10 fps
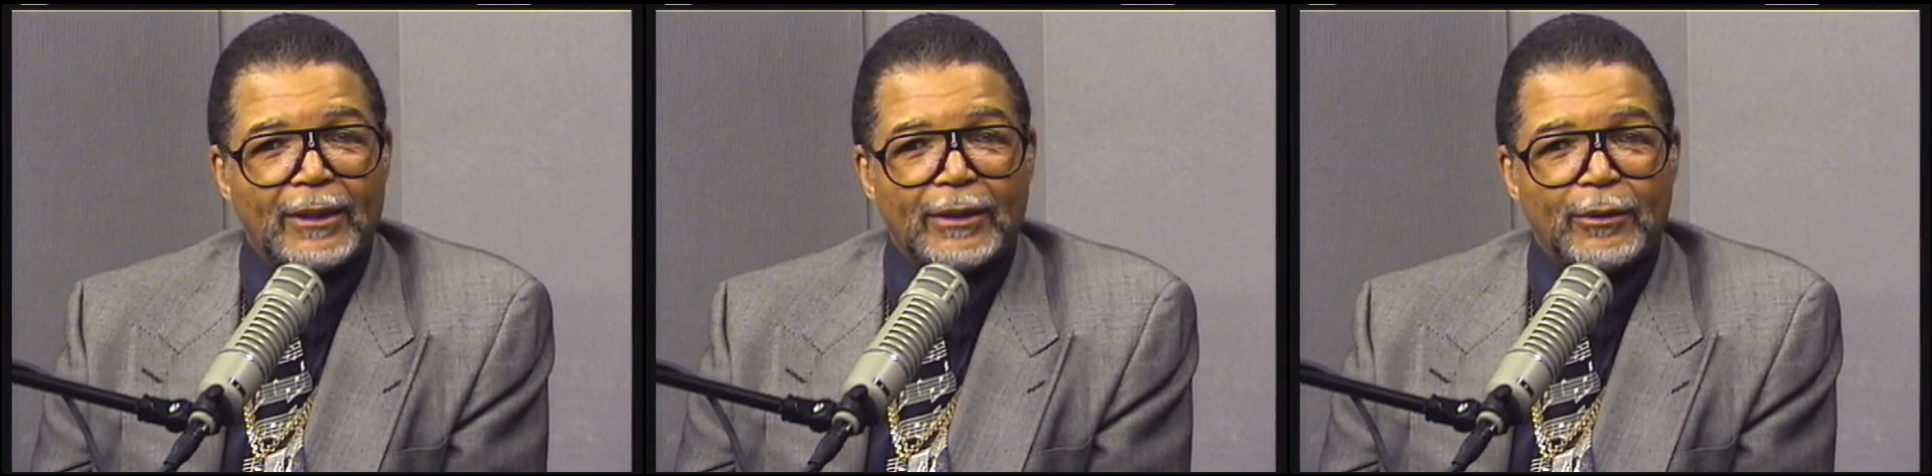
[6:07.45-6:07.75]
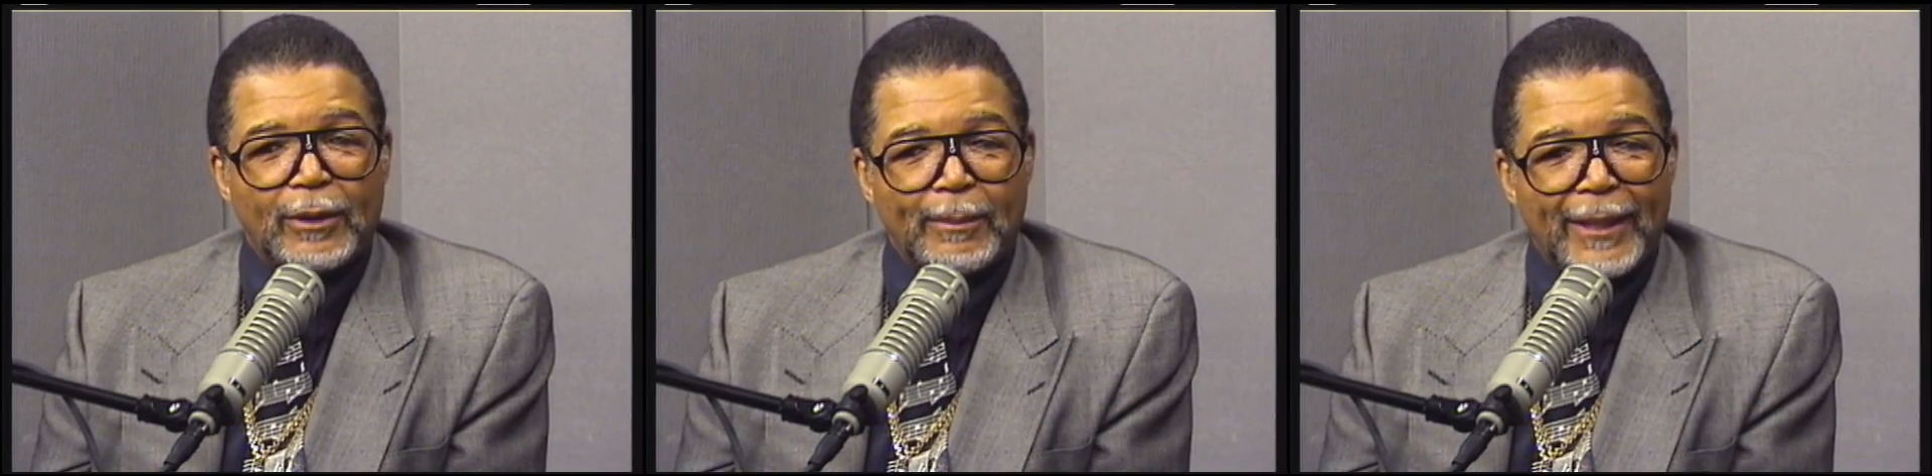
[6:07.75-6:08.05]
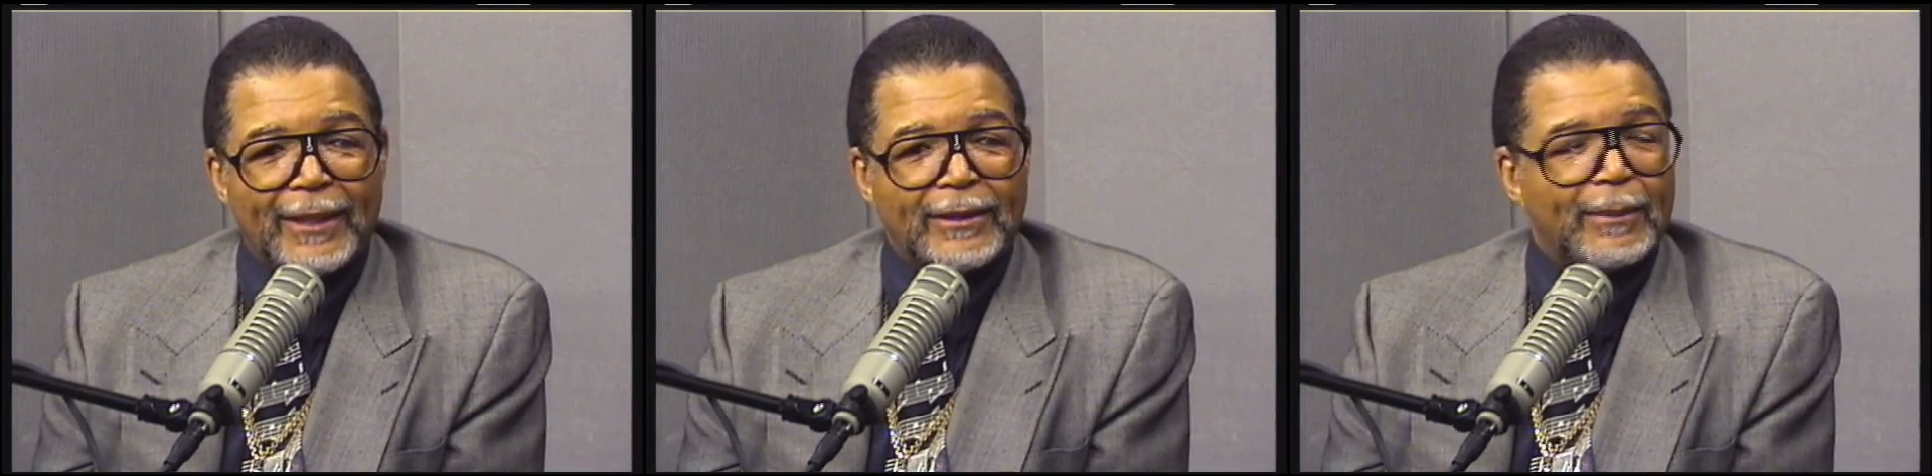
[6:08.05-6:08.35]
you can
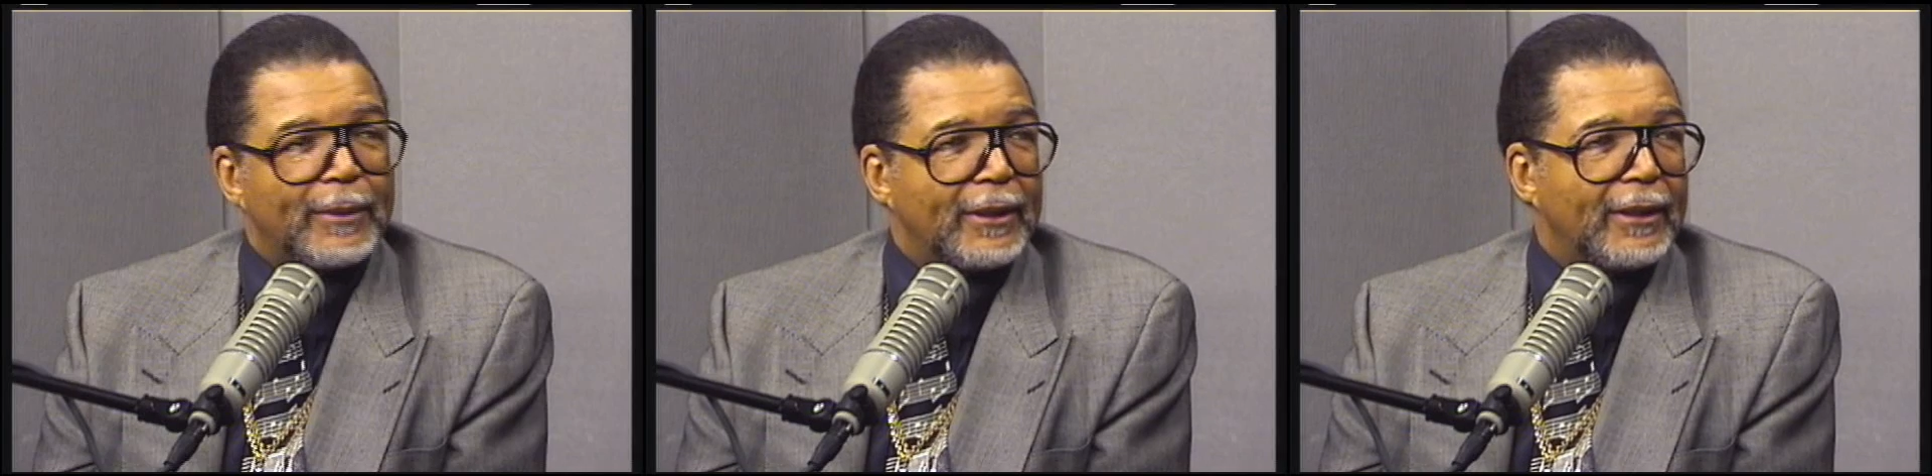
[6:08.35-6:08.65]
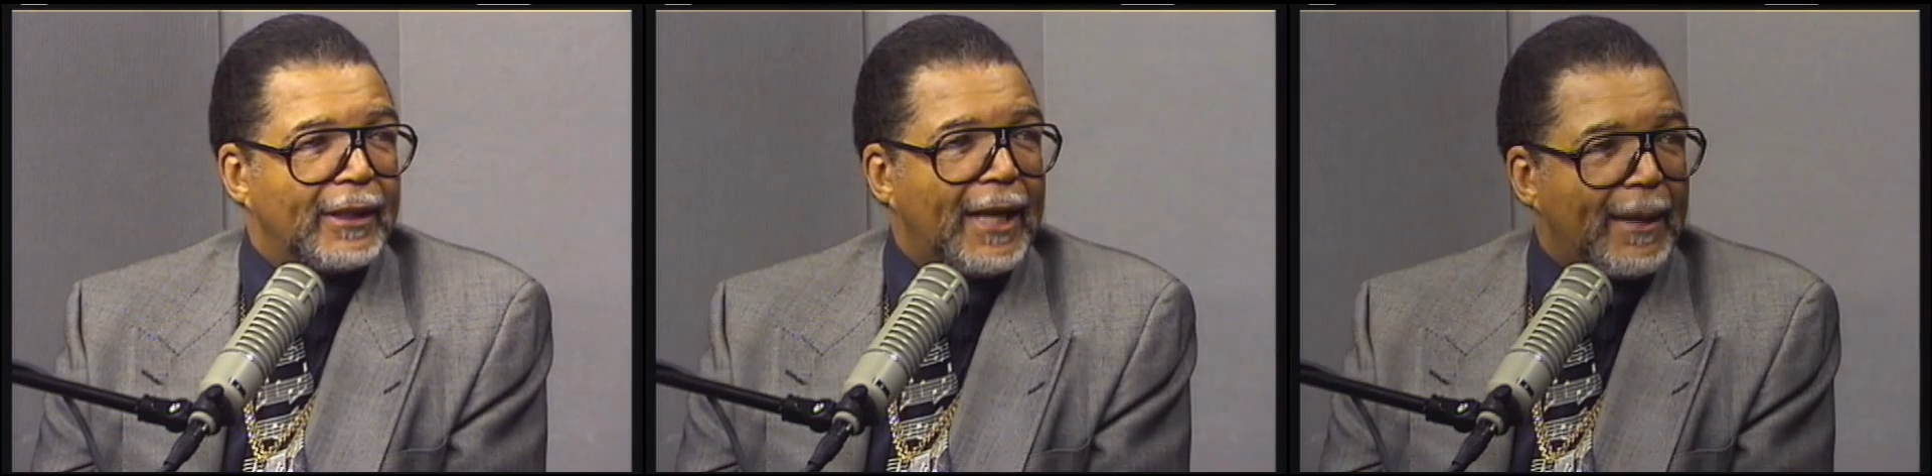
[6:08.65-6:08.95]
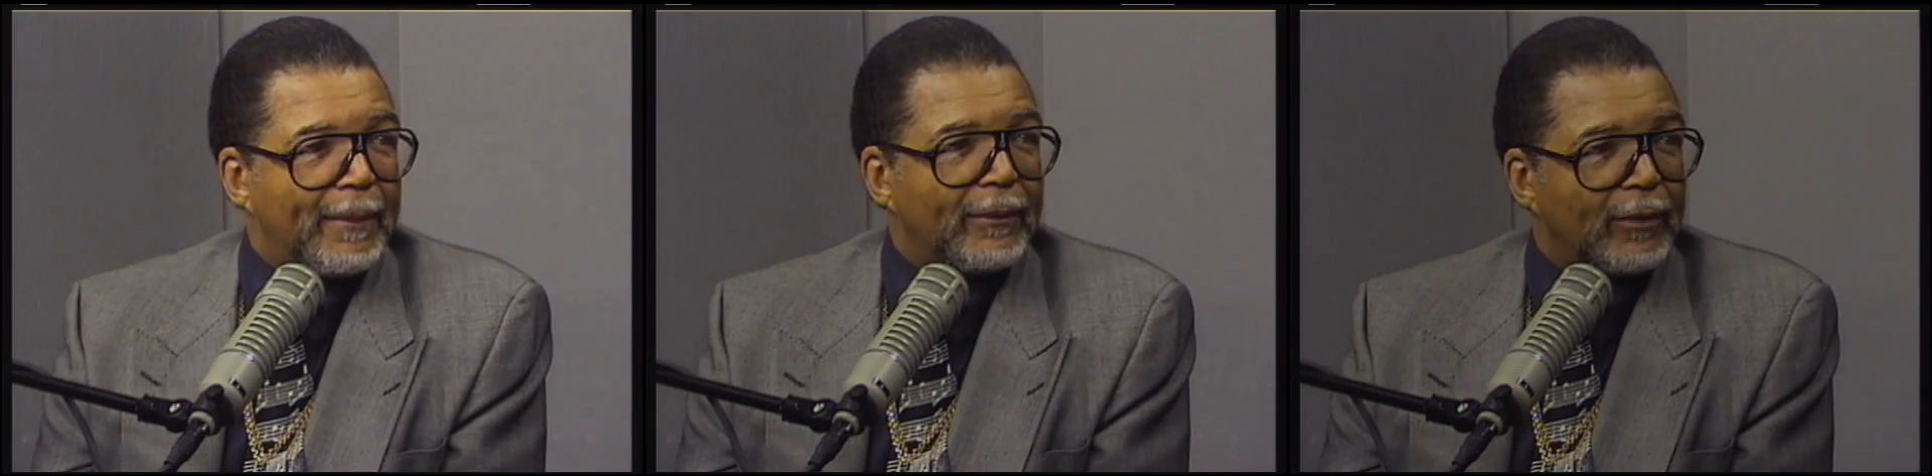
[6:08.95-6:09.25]
make something
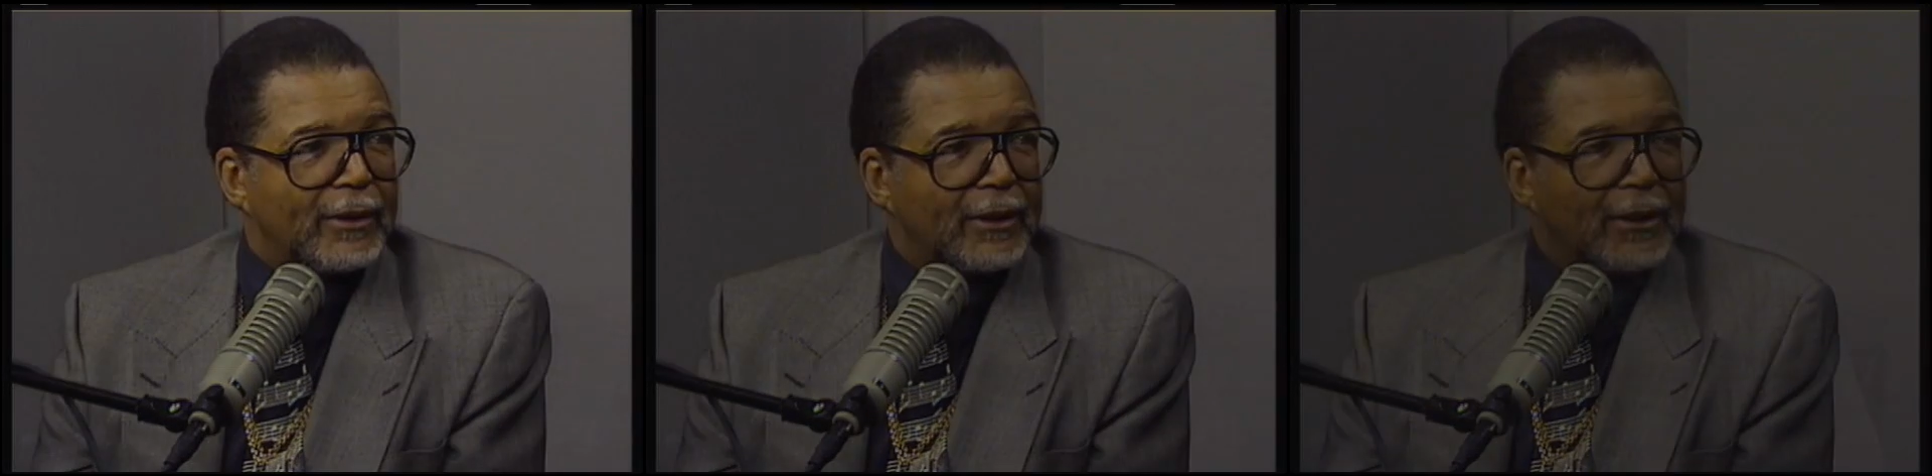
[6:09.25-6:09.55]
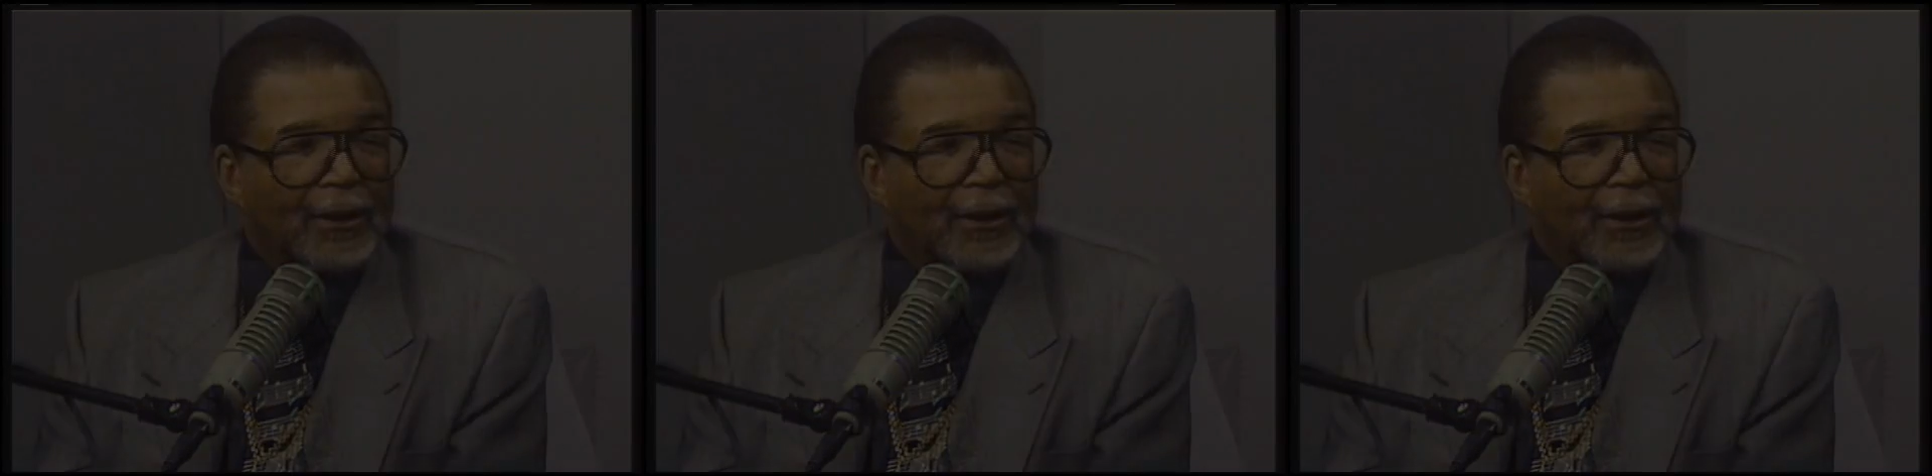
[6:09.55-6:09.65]
happen with it.